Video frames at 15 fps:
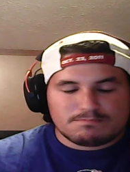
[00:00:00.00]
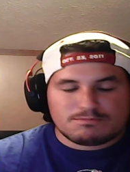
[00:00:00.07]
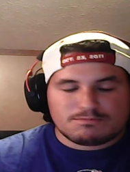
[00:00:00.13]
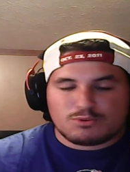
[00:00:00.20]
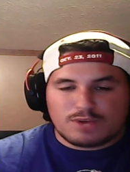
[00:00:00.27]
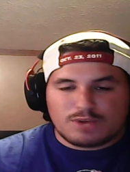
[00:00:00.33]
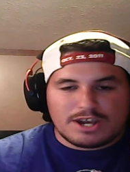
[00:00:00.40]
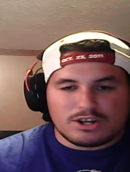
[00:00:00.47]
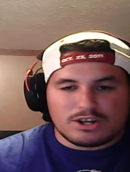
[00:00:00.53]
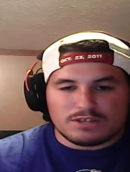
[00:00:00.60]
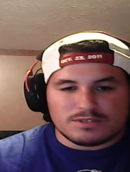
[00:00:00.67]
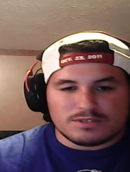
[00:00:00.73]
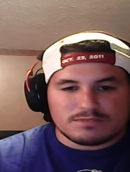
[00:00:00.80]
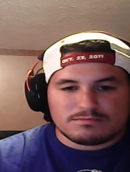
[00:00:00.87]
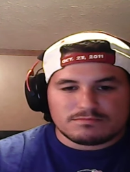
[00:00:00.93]
Don't hate all
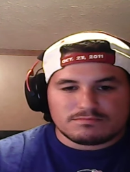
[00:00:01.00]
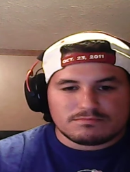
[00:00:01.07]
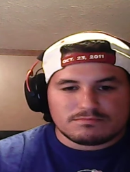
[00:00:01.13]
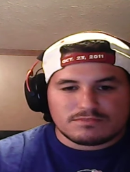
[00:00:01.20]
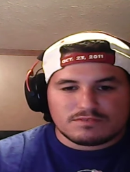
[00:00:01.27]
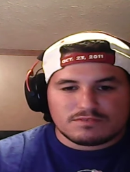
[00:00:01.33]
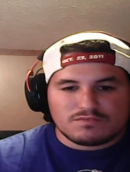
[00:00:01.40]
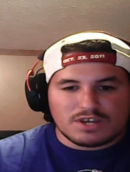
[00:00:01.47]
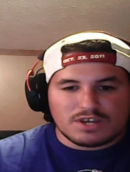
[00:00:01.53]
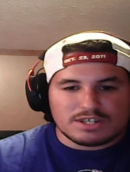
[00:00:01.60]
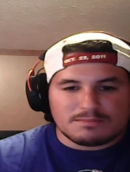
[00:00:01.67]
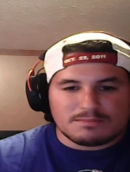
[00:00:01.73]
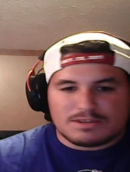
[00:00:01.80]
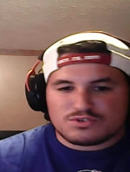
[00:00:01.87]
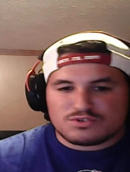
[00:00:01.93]
of it. I feel like
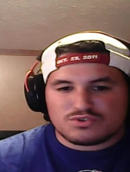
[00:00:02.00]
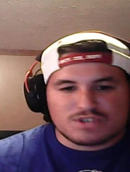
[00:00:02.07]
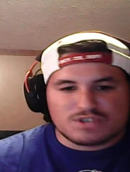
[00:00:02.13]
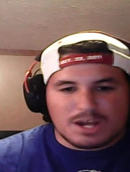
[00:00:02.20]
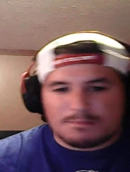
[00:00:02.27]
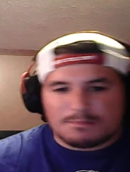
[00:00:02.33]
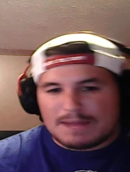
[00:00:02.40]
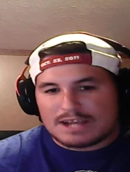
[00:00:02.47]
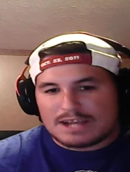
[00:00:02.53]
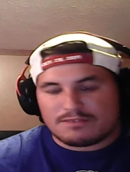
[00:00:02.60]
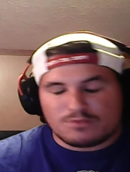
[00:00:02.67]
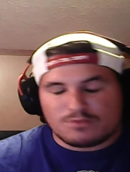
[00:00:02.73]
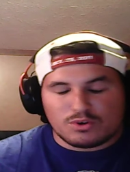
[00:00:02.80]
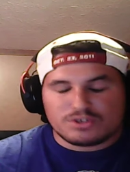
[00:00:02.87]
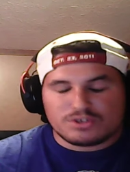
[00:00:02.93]
the message is kind of back and
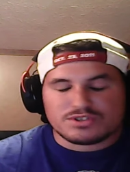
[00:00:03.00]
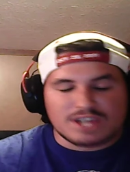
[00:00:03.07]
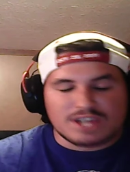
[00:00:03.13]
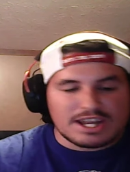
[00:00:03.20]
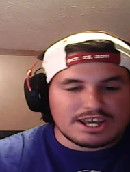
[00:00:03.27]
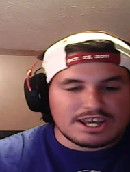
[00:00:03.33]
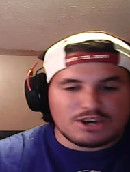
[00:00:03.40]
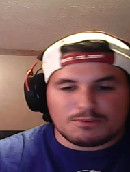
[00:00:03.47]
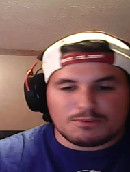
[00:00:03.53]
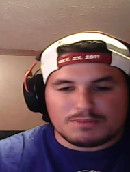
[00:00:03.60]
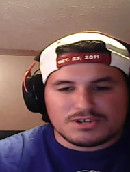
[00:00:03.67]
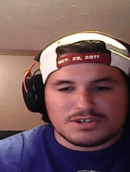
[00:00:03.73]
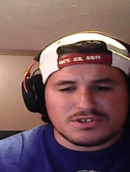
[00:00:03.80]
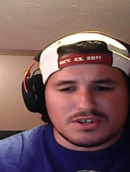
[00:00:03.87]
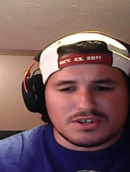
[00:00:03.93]
forth, just kind of hit or
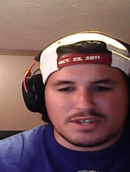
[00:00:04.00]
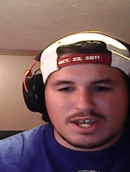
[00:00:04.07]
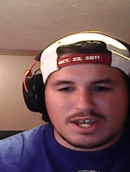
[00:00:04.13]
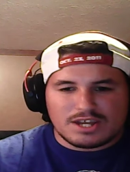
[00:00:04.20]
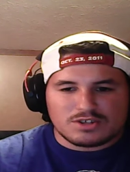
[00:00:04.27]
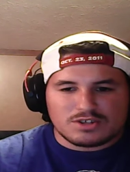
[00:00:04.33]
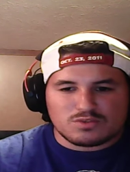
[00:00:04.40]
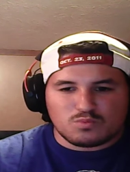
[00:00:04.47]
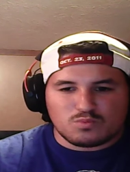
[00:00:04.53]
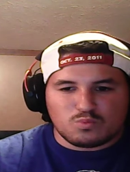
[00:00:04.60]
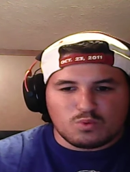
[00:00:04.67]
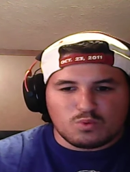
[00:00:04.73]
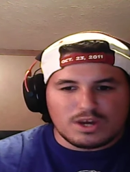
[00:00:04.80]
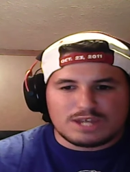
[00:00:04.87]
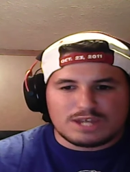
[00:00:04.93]
miss on that as to
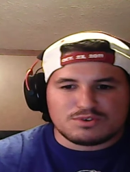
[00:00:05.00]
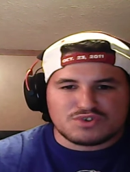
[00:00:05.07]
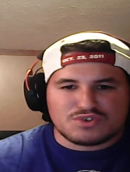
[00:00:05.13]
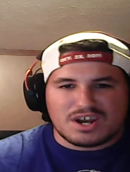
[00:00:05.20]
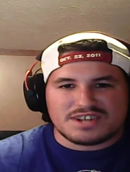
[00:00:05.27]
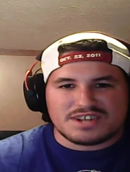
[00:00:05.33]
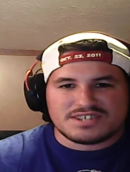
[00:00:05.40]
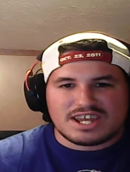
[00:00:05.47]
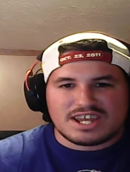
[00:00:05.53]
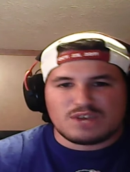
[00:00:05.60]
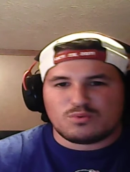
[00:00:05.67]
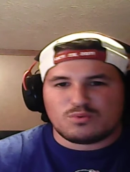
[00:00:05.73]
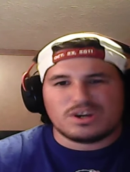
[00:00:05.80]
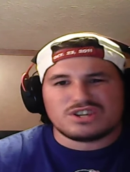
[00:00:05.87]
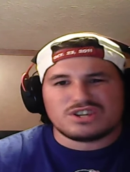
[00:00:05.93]
what he was trying to say and
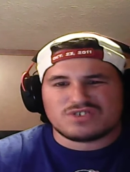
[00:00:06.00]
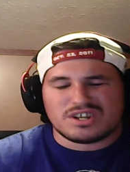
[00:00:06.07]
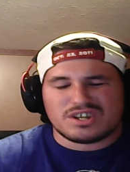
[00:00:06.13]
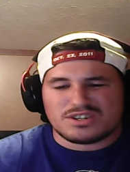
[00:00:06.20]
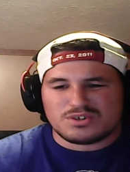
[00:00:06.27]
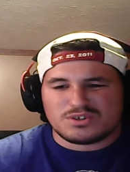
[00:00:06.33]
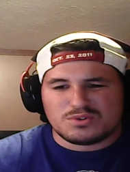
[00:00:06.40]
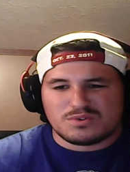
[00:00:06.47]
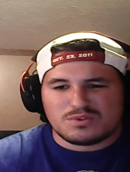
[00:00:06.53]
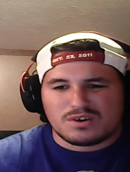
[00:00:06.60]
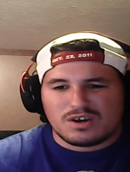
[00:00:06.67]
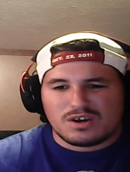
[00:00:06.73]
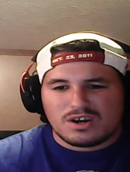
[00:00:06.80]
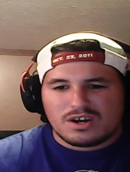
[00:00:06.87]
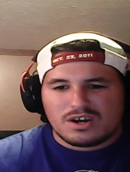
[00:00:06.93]
what he's trying to do,
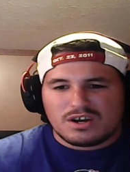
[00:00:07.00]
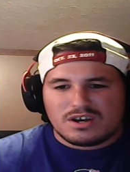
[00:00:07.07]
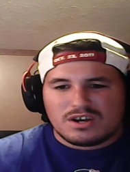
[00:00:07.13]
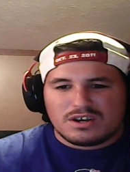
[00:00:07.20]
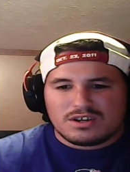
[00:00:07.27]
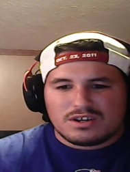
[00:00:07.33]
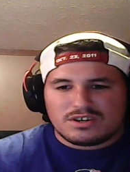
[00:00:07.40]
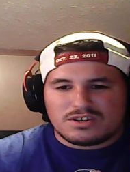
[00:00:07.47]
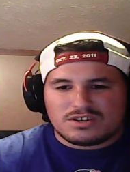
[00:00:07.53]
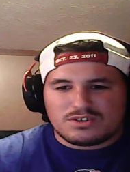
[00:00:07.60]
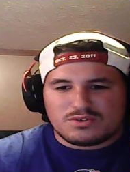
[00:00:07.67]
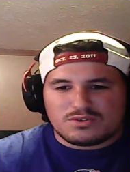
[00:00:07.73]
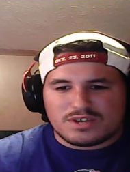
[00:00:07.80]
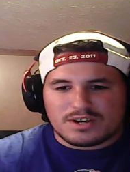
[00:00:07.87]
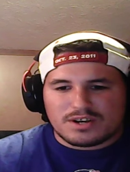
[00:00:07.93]

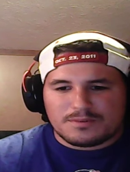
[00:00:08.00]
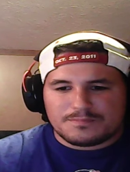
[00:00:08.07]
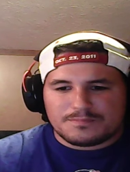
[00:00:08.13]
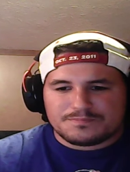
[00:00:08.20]
do there.